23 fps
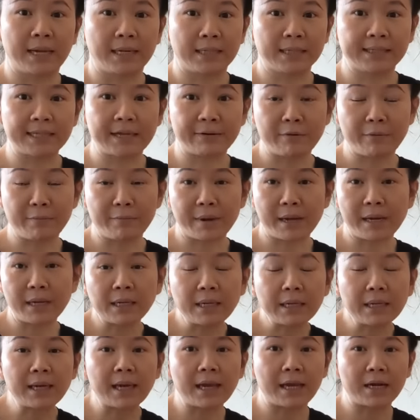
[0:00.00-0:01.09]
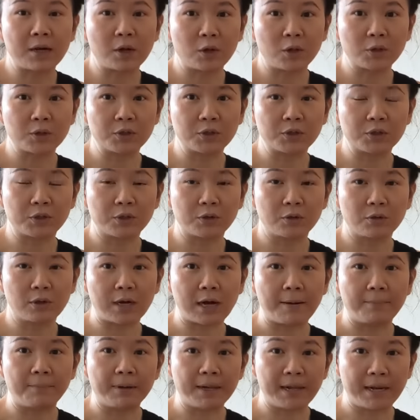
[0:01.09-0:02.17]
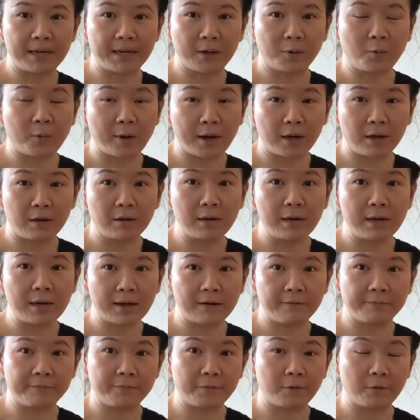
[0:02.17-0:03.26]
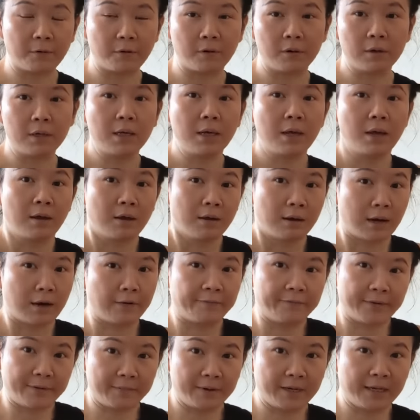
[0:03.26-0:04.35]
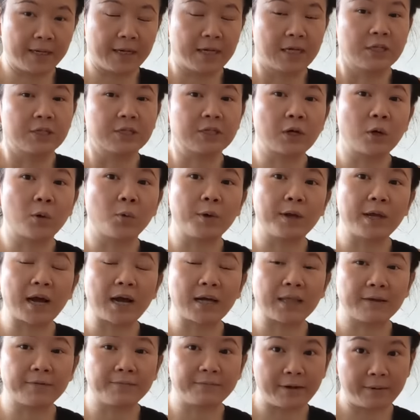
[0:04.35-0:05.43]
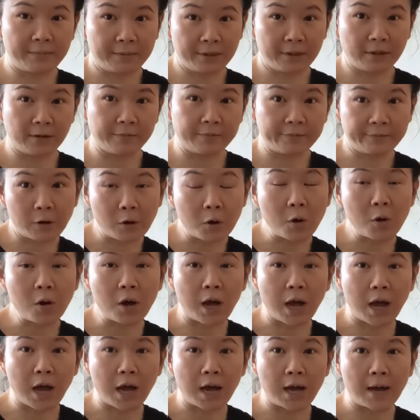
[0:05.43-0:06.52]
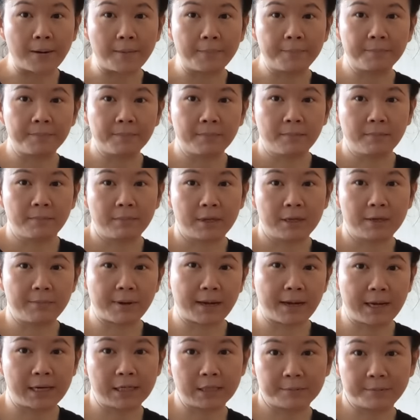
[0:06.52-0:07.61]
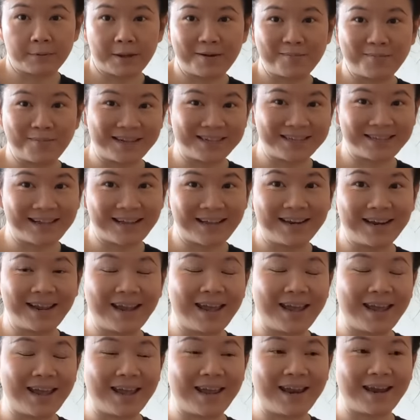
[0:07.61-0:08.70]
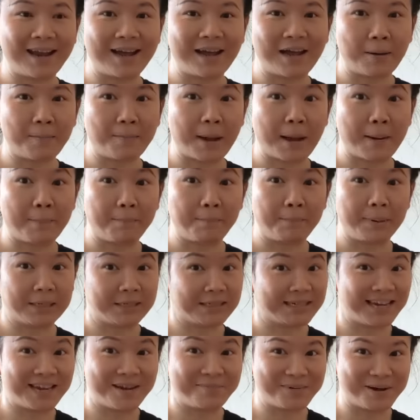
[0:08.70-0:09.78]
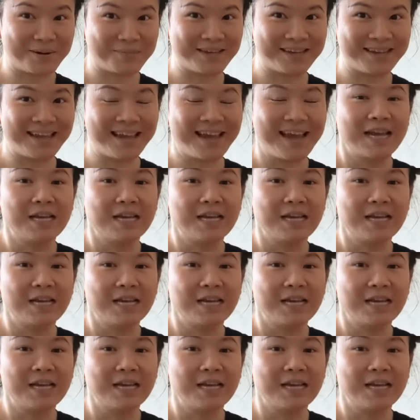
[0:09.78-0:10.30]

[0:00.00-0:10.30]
and saving money and also uh, planning well enough for our family. So we are the family of four. Um, me, my husband, my son, and uh, my big giant puppy.